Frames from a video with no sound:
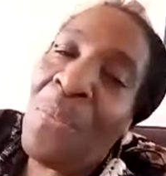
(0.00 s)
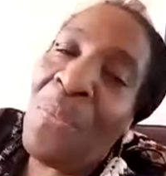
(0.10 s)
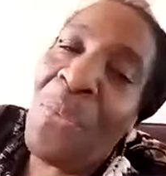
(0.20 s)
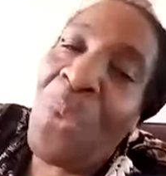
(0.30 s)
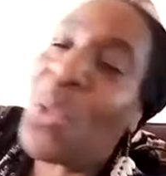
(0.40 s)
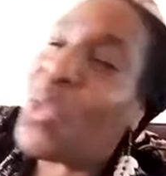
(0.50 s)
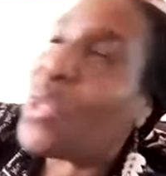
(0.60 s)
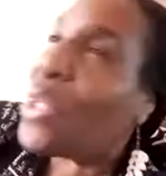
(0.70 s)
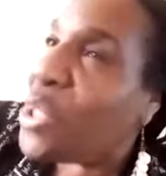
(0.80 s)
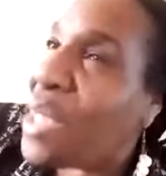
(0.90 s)
No
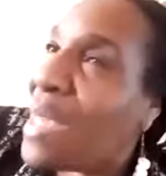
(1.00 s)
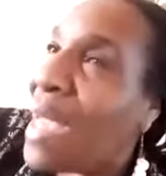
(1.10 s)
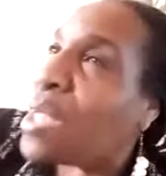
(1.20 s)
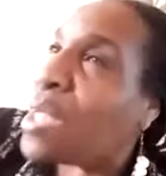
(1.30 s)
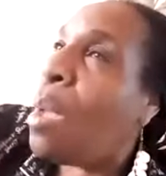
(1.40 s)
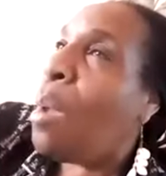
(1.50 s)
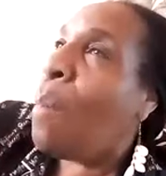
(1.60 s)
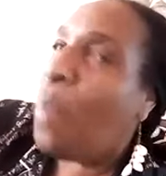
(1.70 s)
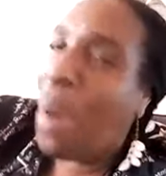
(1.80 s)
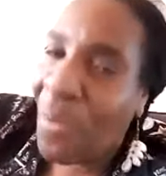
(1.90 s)
such thing as
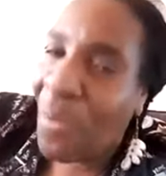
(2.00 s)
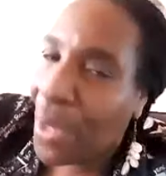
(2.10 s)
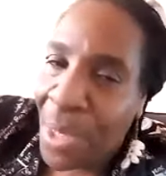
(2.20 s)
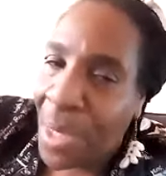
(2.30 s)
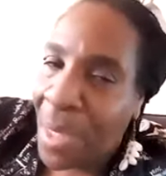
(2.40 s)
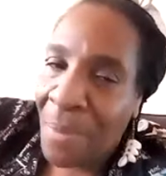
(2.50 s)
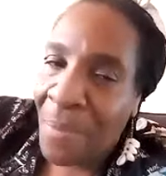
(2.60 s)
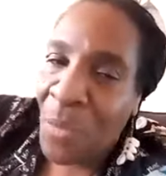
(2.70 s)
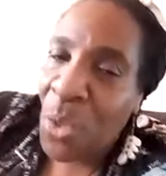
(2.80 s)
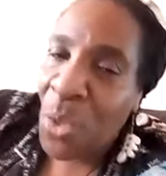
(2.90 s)
poverty.
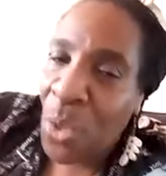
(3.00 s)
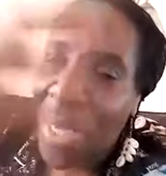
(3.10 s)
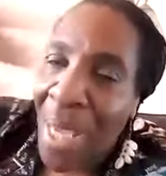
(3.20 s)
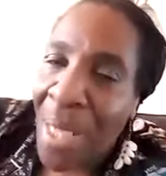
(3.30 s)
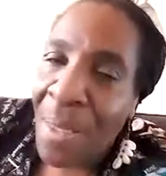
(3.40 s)
You know that.